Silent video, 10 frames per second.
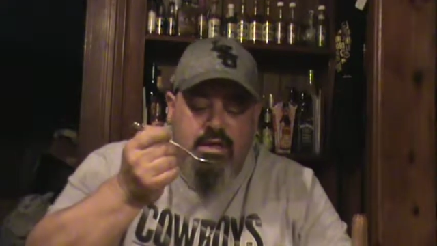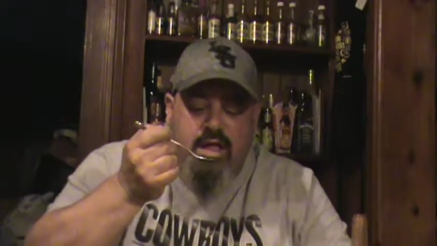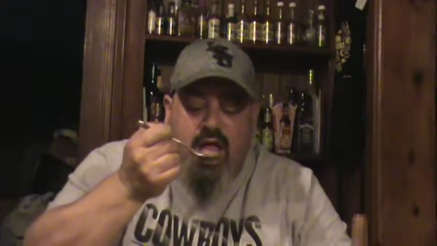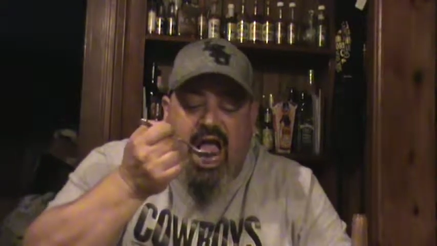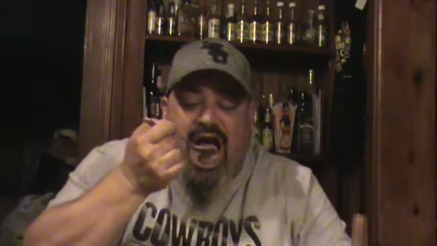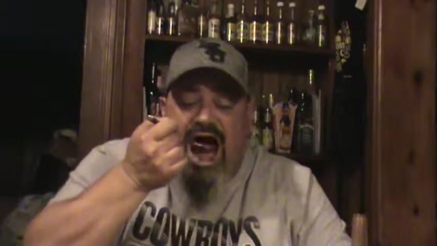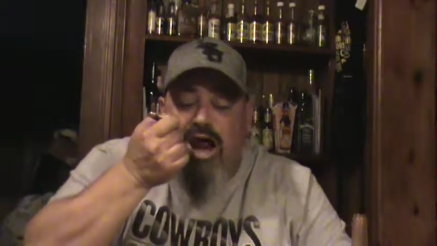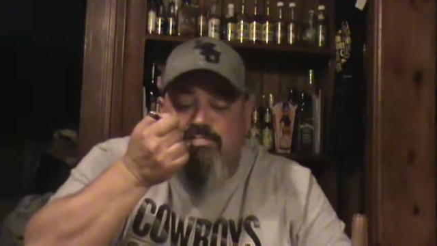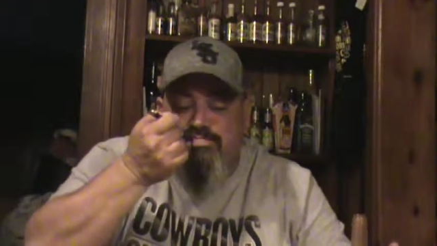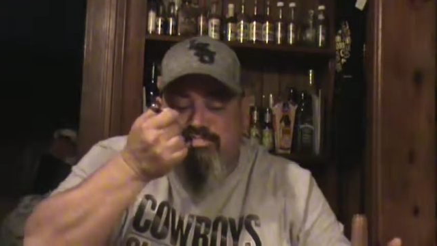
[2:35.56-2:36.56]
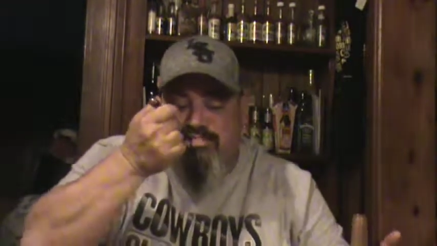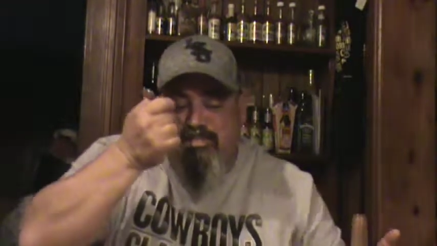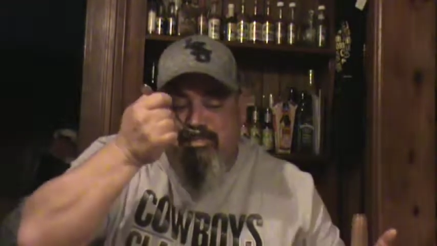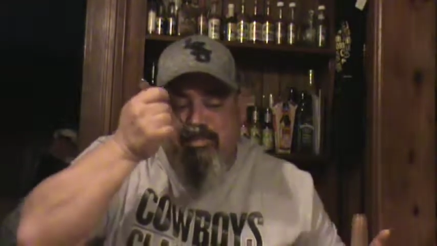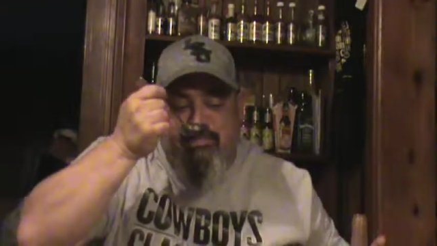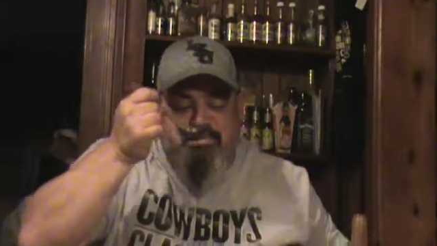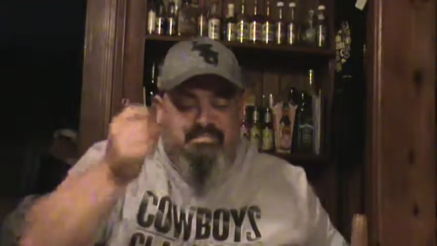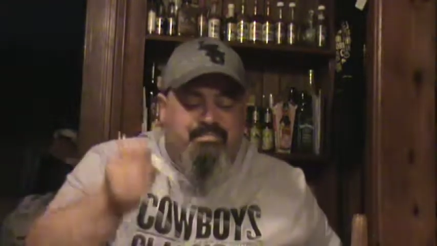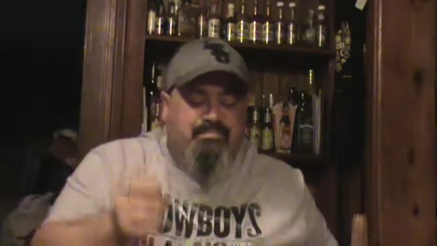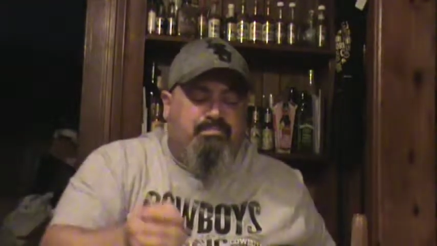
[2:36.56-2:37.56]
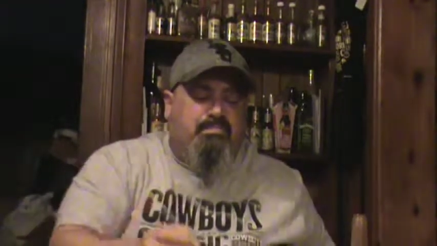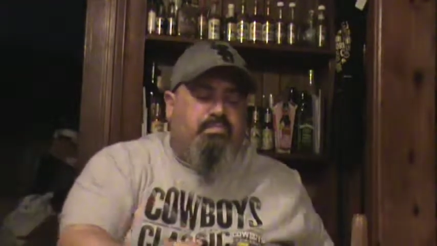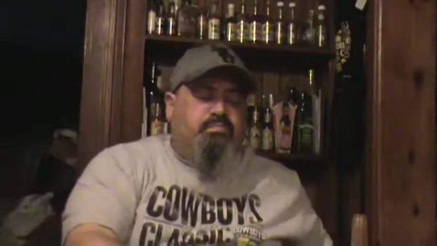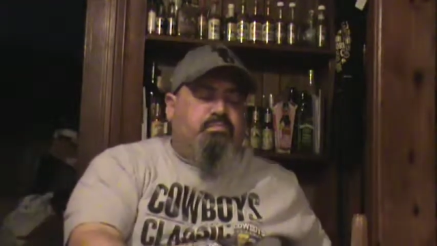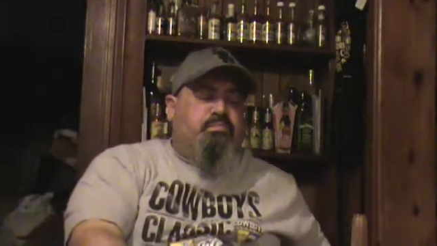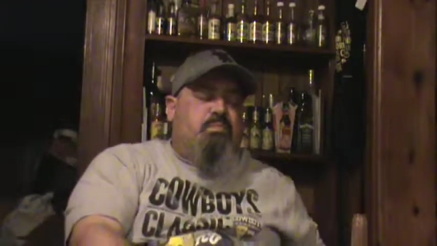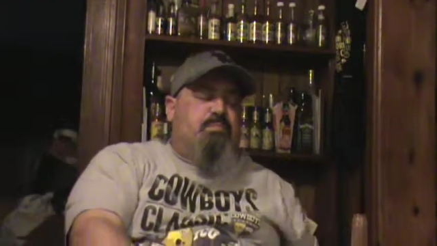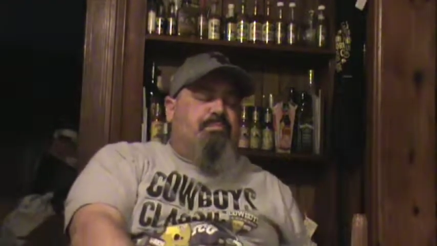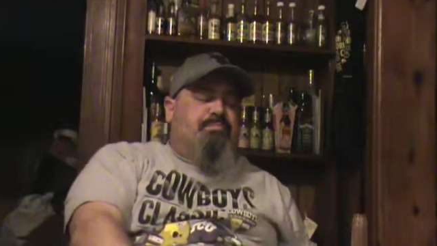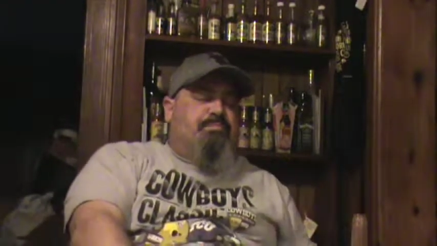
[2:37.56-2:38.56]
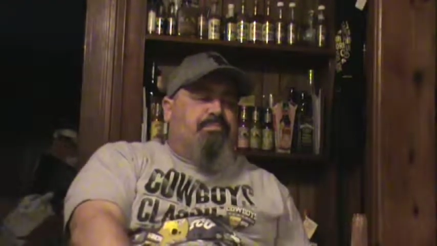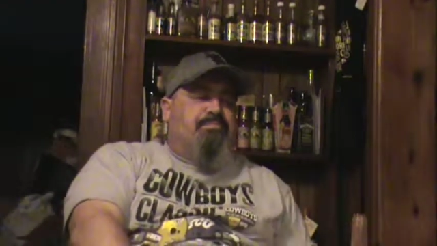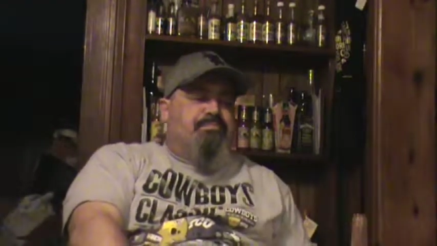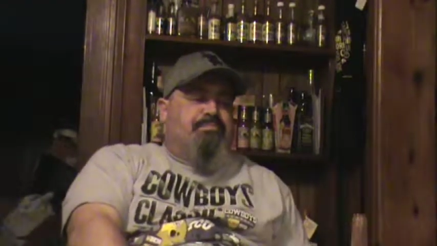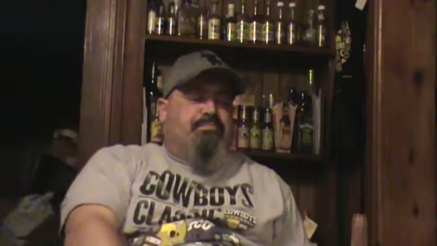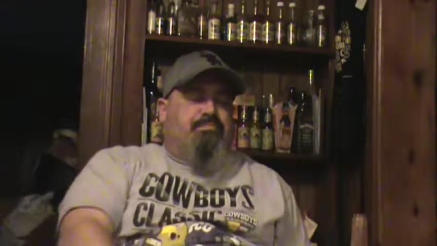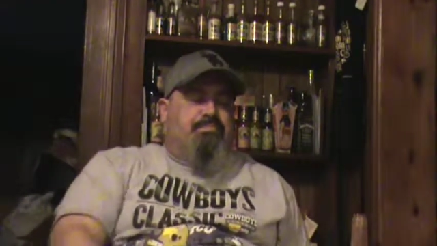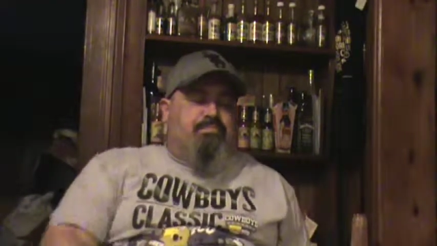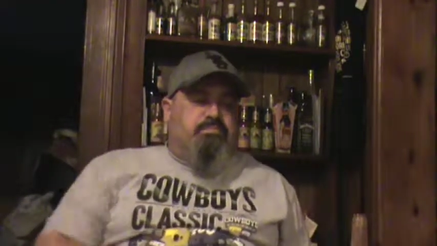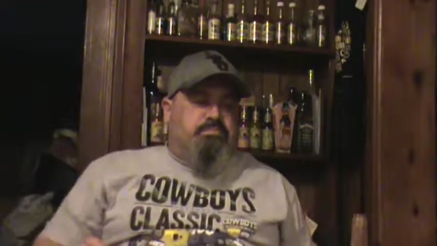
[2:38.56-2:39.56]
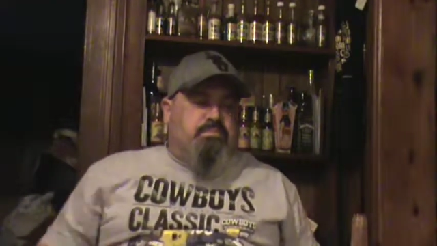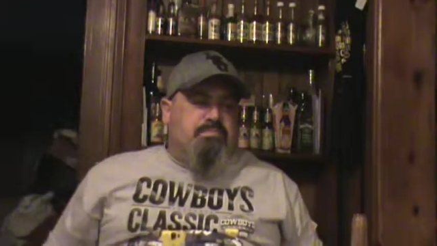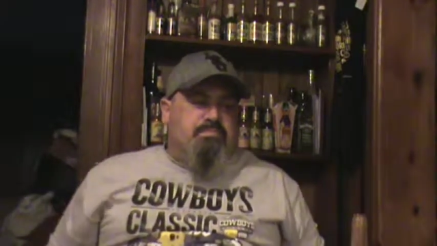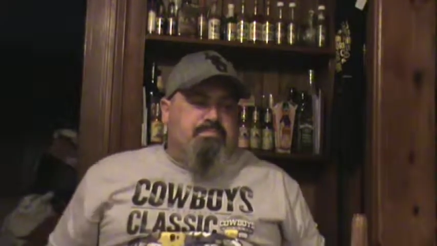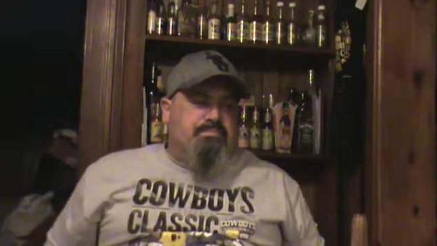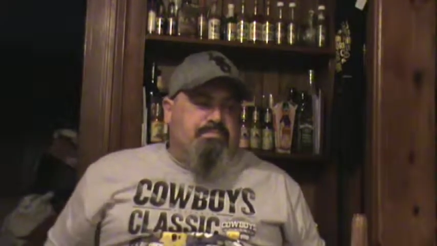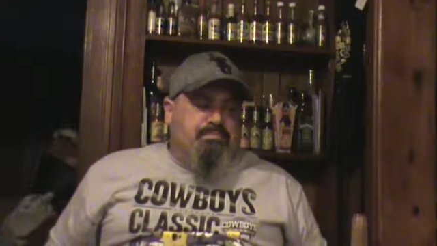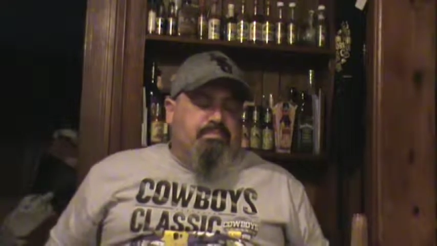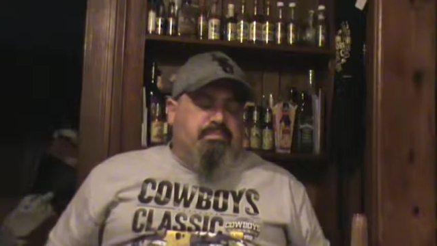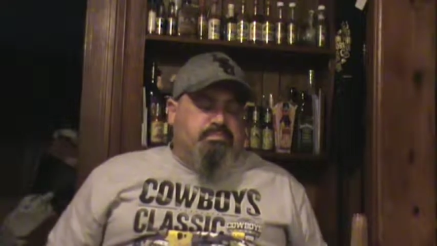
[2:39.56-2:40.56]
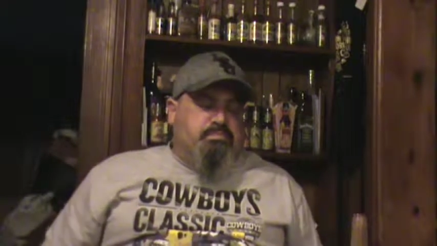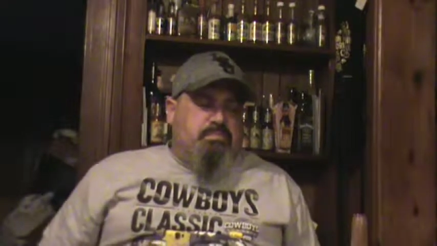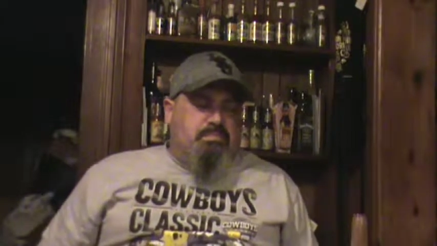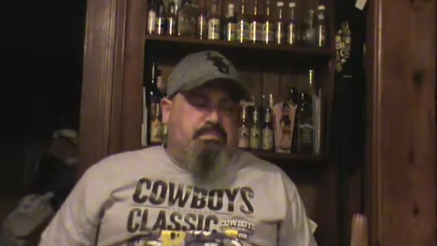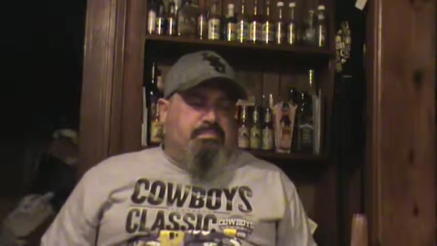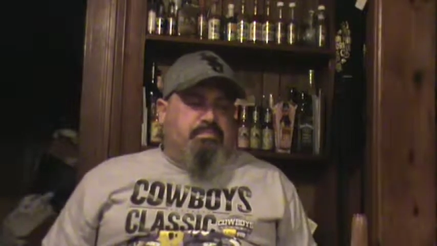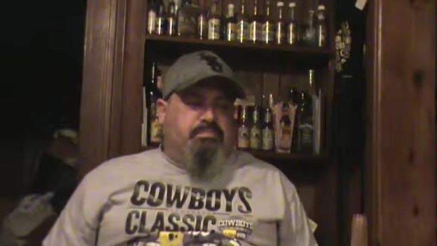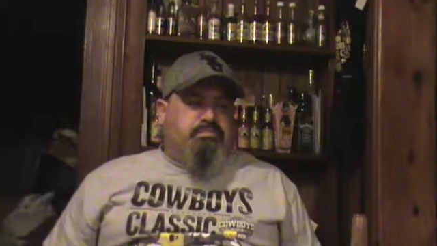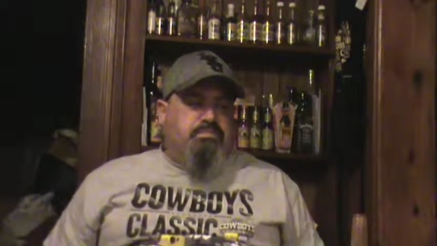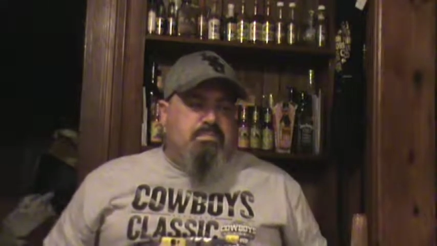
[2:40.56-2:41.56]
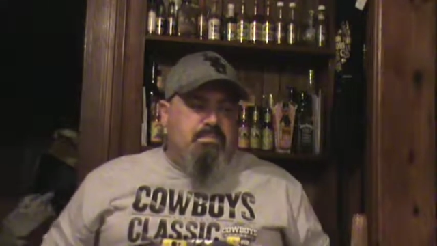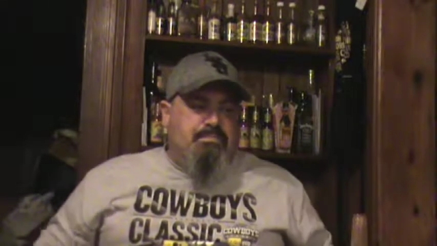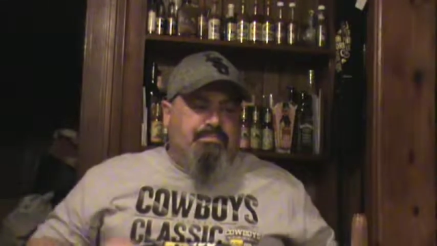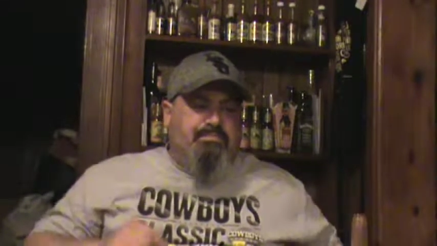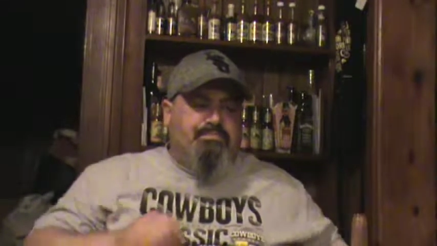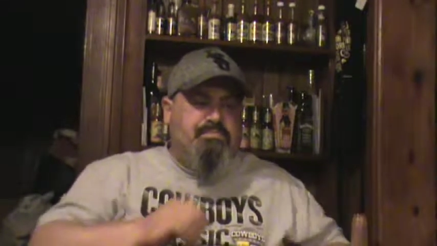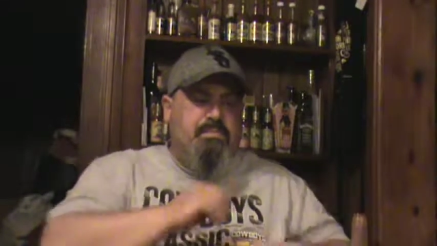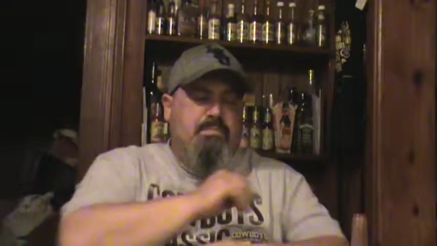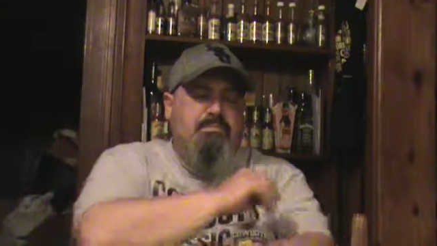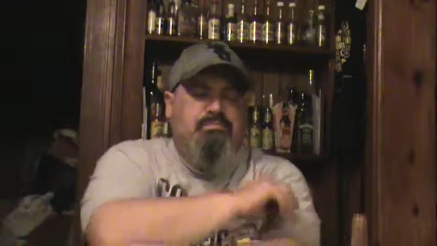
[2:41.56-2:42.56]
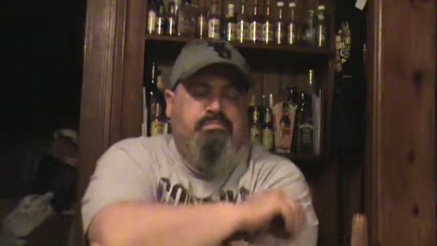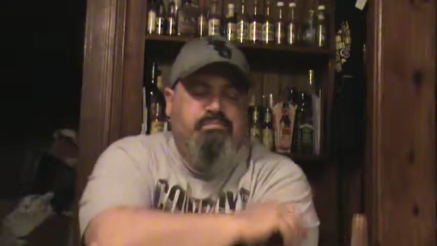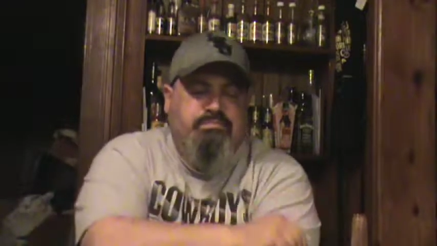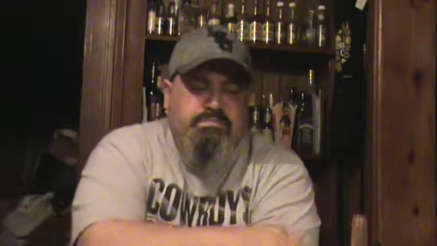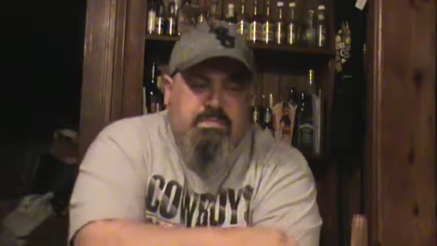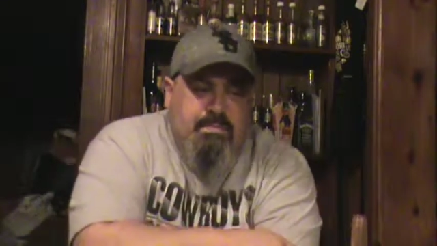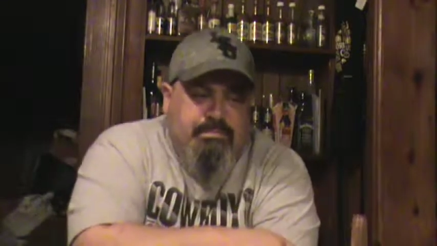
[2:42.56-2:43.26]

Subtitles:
(no one is talking)